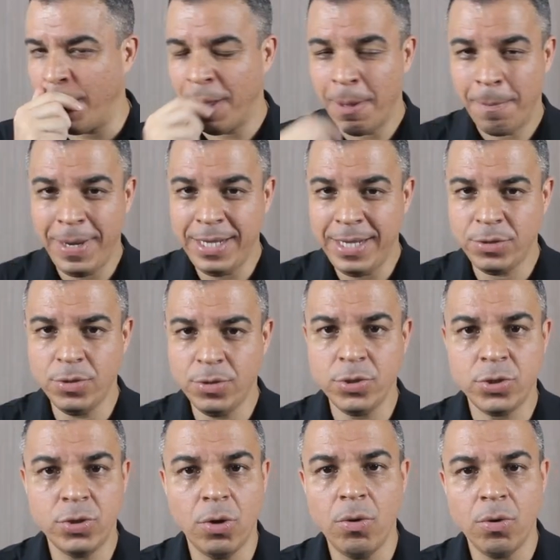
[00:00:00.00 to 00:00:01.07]
please do
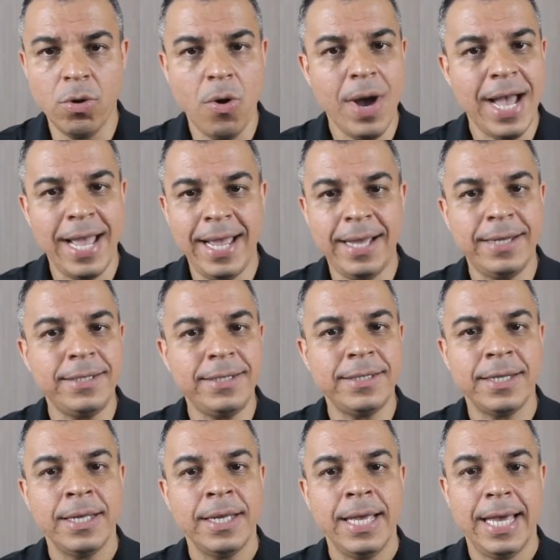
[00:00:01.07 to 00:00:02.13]
so. Go ahead
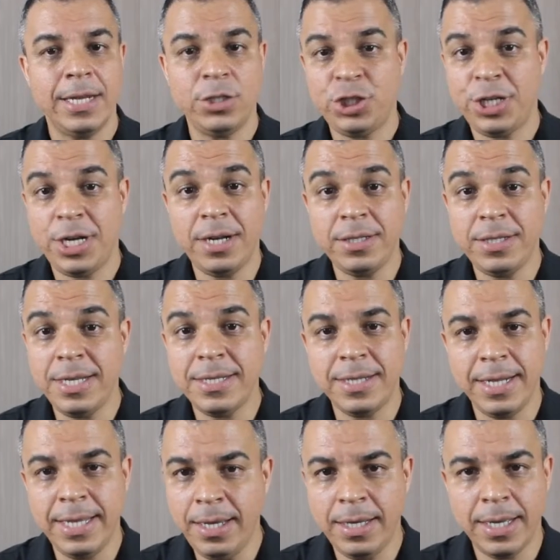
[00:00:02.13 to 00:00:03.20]
and share this
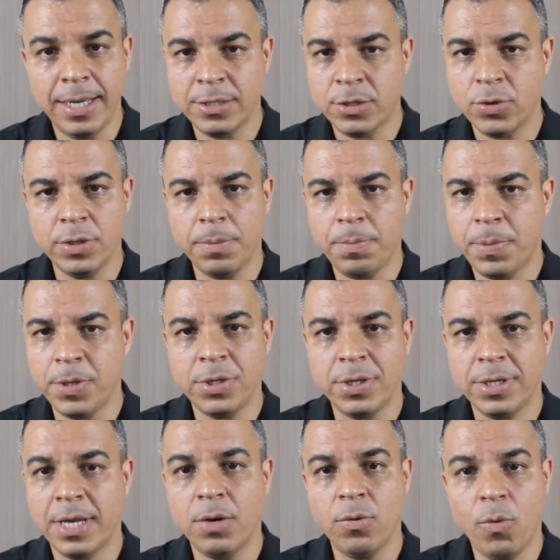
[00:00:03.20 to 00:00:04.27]
link, and so the person
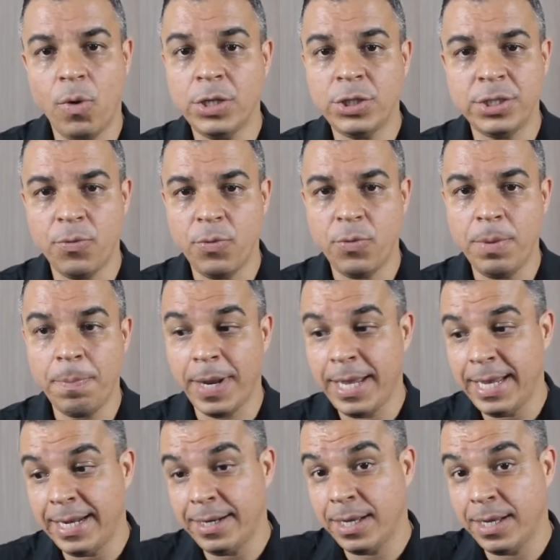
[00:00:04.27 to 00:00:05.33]
can watch the replay
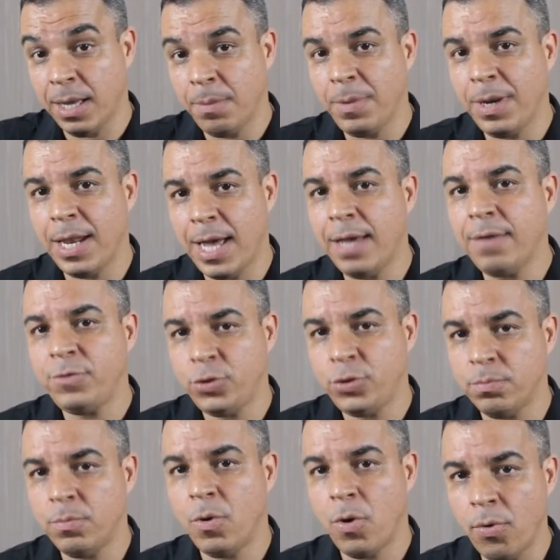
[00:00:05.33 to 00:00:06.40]
and come live
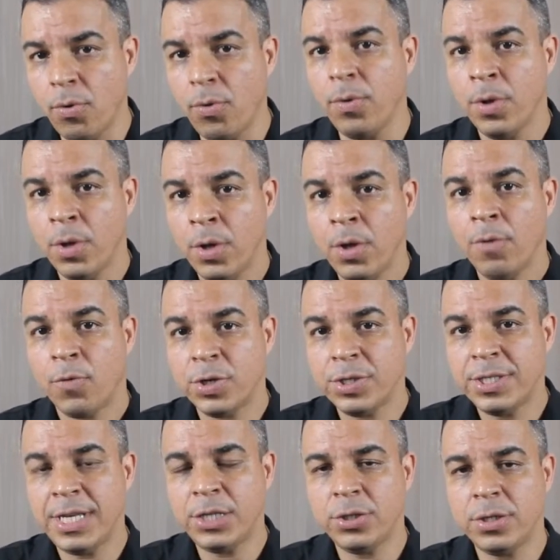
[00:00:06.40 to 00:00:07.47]
tomorrow for
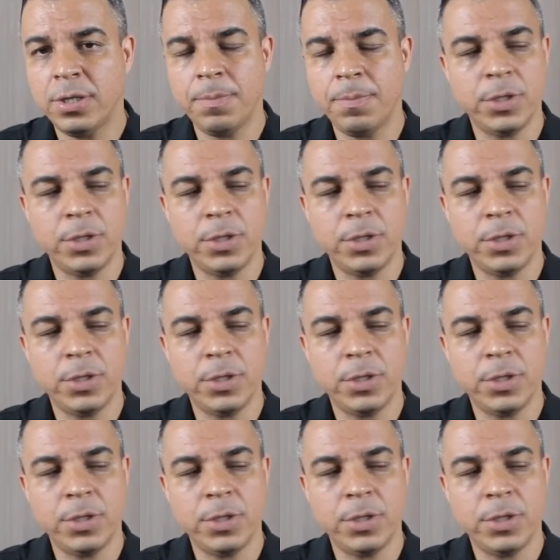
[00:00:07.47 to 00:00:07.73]
session number